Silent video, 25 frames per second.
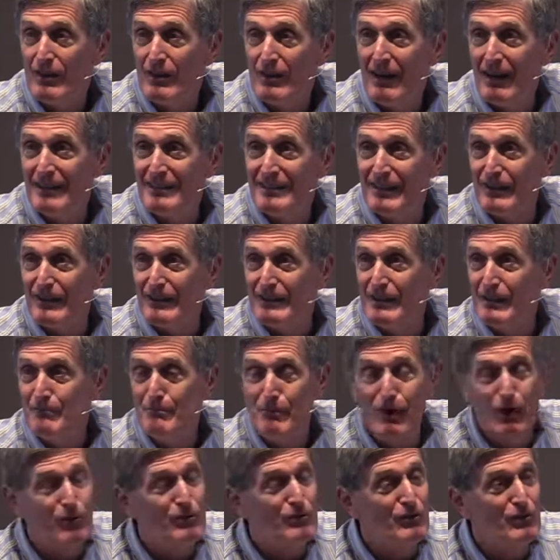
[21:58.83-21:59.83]
Little did
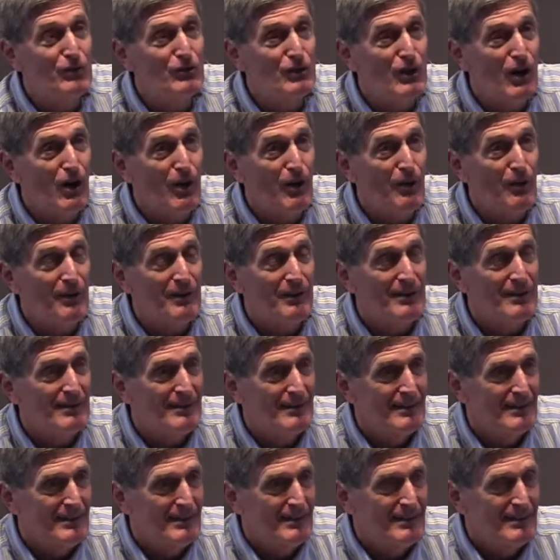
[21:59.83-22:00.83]
Moses know that
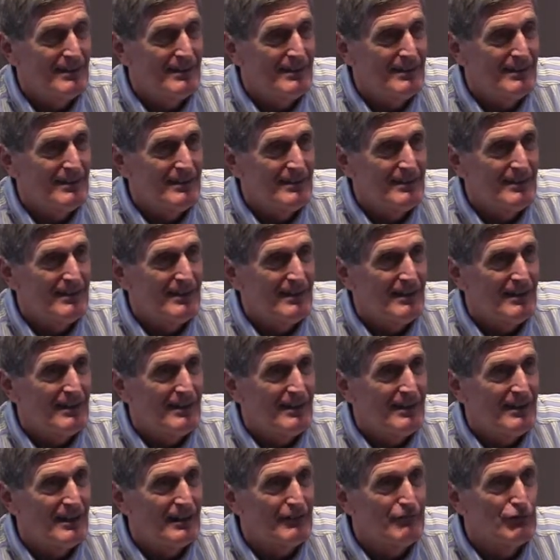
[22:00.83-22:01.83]

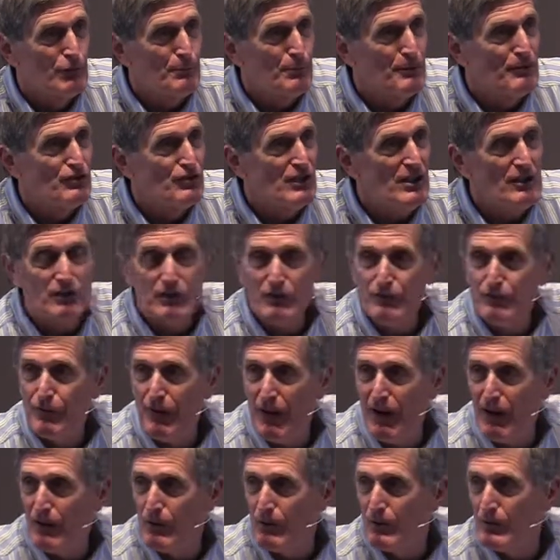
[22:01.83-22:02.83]
a group of Jesus
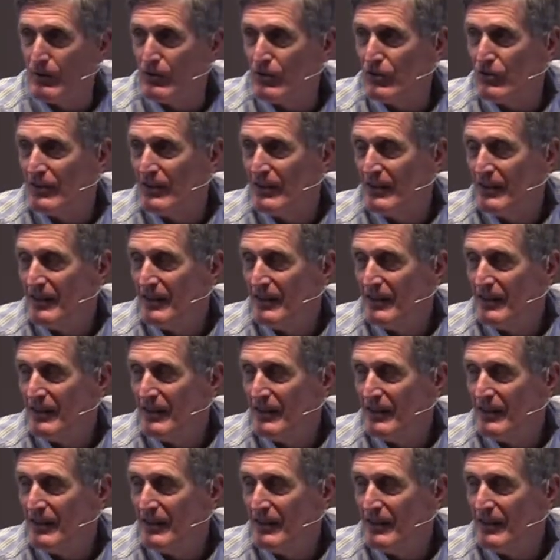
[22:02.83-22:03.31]
followers